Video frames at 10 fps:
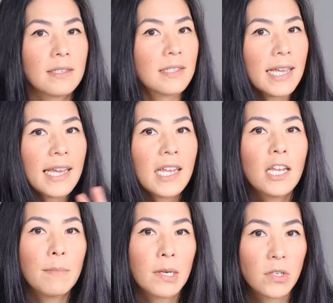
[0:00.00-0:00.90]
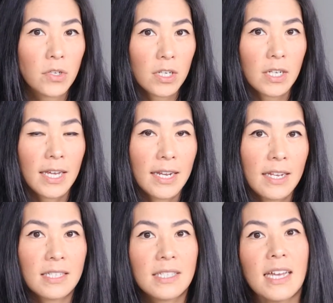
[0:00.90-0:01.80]
Second email you're going to
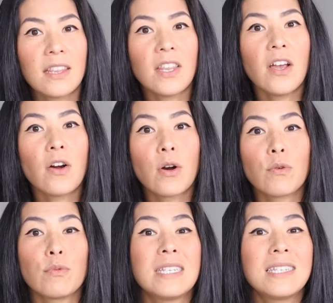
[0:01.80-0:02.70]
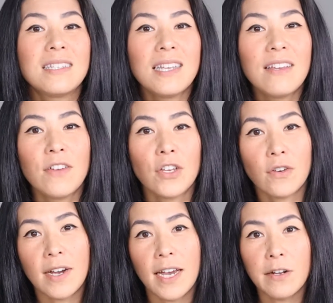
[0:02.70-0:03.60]
get is that they are receiving
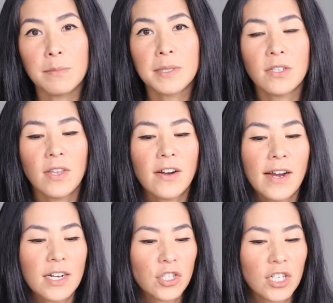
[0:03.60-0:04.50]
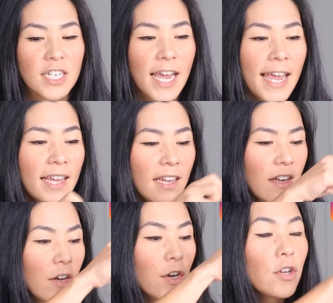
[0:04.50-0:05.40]
your items. So they are actually
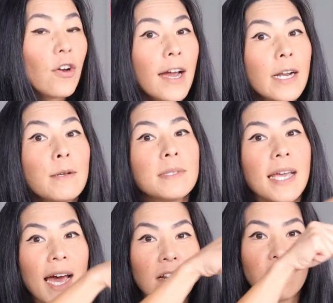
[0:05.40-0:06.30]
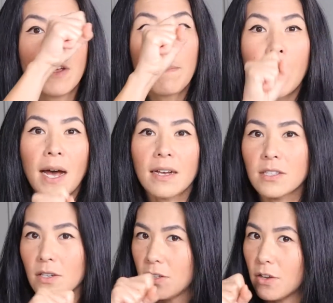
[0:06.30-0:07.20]
taking your items out of the
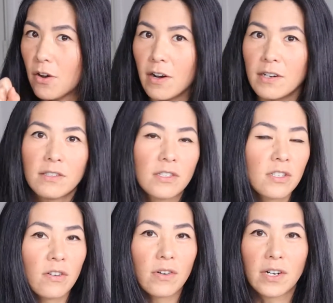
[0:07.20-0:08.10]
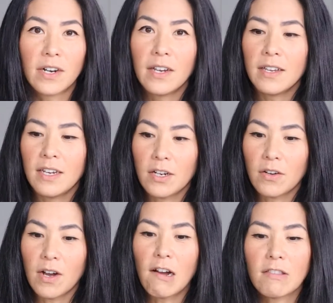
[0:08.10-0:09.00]
box or the cartons or,
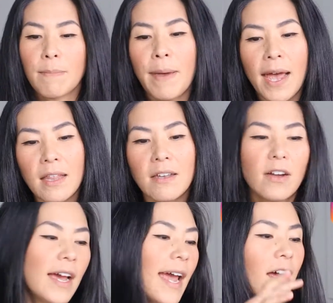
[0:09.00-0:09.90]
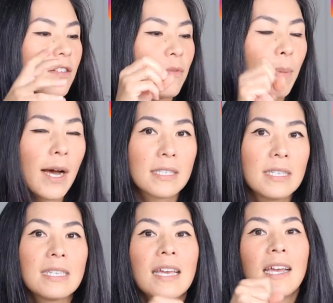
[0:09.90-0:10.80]
off the pallet, out of the
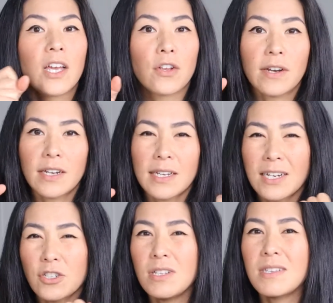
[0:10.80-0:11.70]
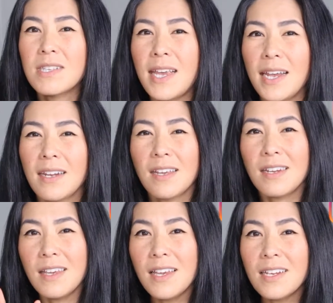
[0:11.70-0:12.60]
boxes, and they're actually scanning
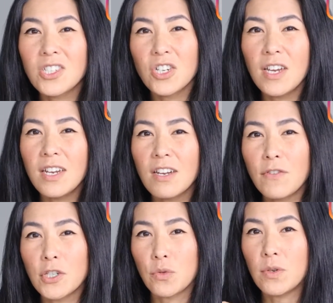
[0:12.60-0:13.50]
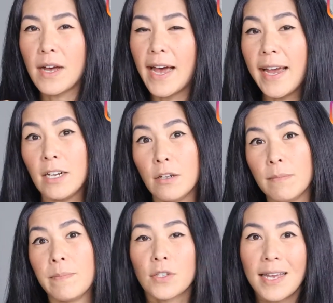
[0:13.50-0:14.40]
in each individual
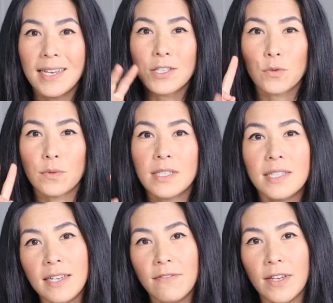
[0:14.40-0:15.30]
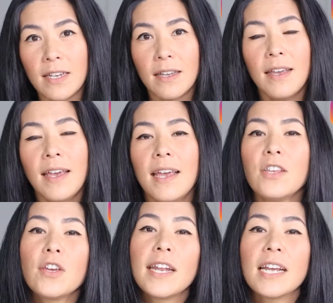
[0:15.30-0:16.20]
item. So that is receiving.
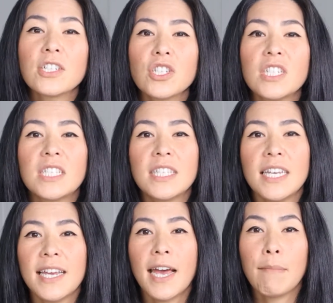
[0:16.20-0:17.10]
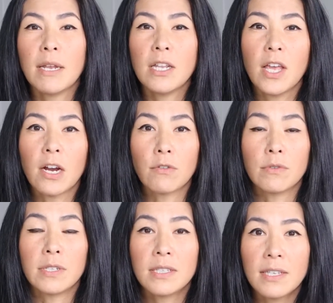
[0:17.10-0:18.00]
And you can actually see how many they are
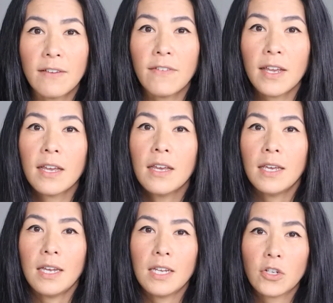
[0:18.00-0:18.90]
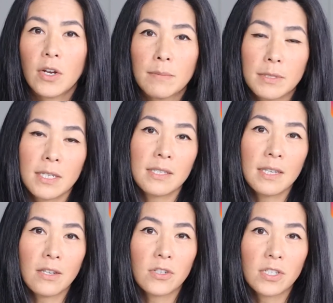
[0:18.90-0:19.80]
receiving in your Amazon
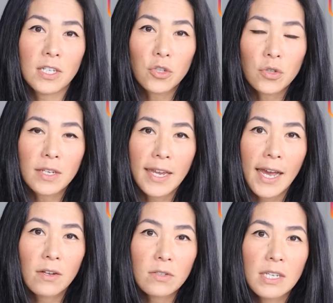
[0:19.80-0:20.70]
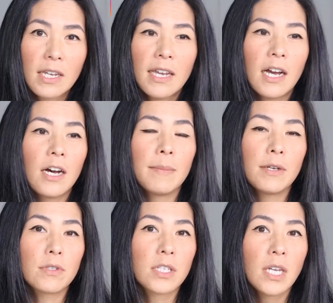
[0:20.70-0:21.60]
Seller Central account.
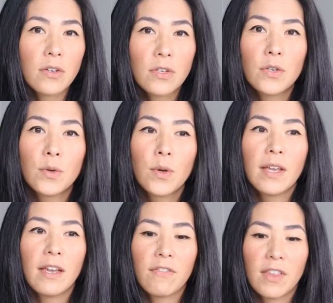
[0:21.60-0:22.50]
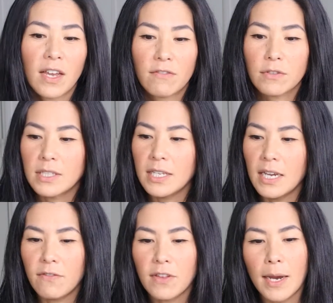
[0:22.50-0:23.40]
It will tell you if they've
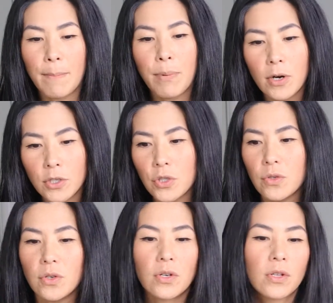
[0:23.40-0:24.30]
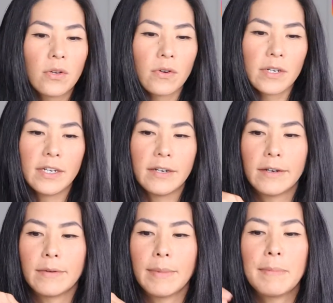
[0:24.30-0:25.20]
received like partial or,
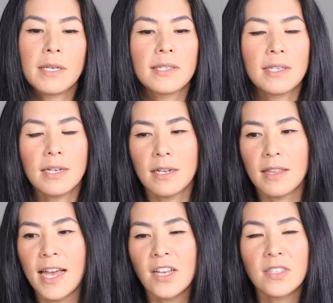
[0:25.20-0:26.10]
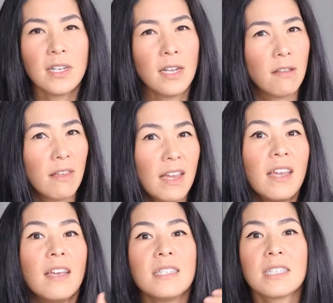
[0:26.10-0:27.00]
maybe you send in 1,000 and only
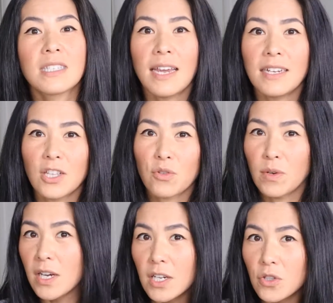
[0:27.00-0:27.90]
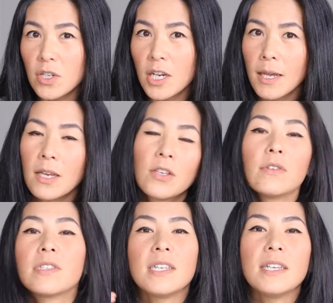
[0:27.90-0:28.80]
scan in 300.
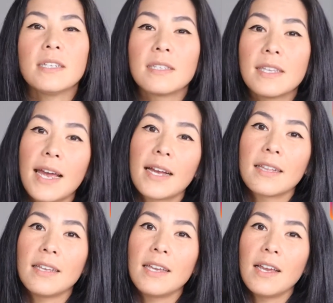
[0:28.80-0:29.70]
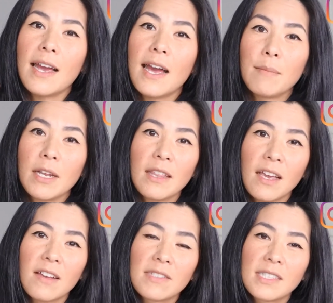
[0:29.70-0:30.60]
You'll see exactly how many
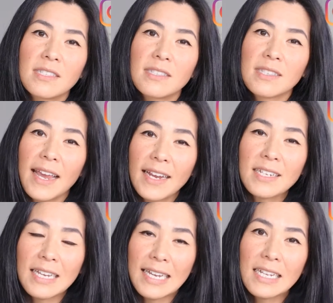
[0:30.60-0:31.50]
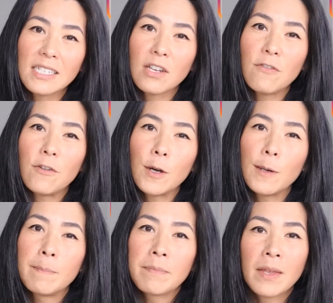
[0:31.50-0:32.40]
they have scanned in so
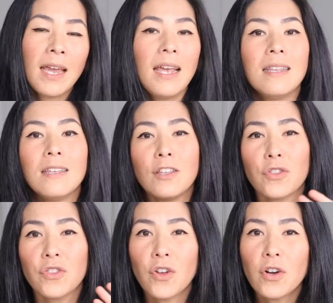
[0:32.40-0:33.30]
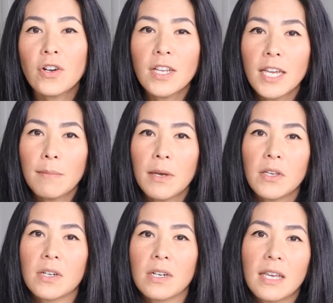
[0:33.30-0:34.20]
far. And then the third email
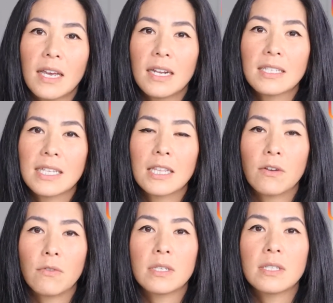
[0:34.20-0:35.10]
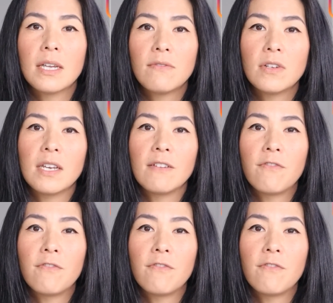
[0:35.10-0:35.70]
you're going to get is that they received it in